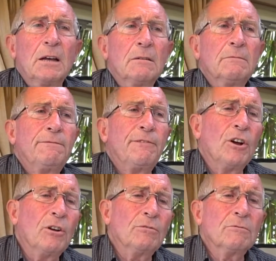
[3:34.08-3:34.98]

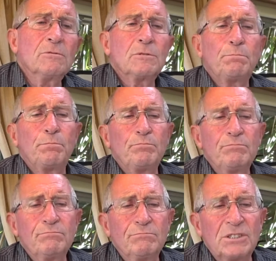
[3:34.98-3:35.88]
phones,
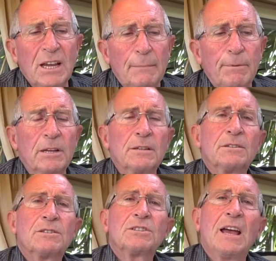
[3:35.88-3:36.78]

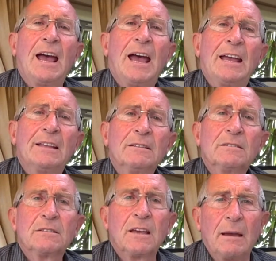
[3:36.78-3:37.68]
tablets and
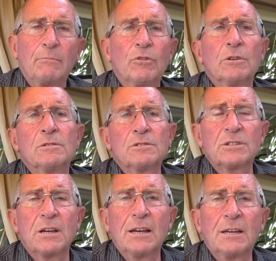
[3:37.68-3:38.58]
cameras
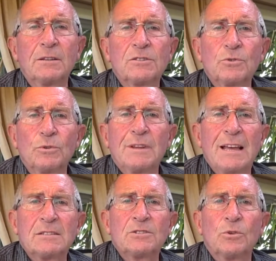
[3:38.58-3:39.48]
and
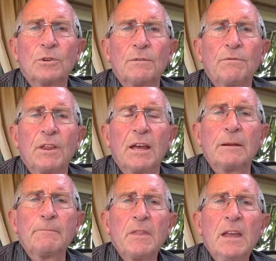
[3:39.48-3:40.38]
that sort of thing,